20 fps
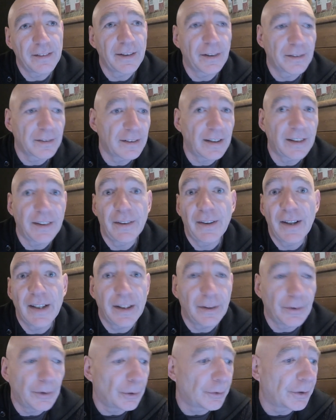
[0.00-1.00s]
they'll stick their
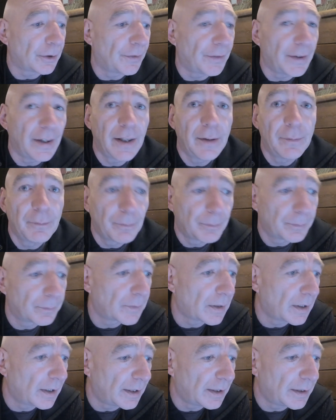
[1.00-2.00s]
8-year-old on there.
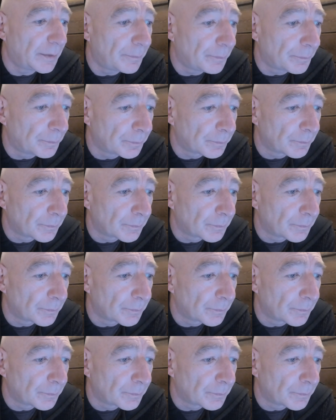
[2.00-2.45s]
And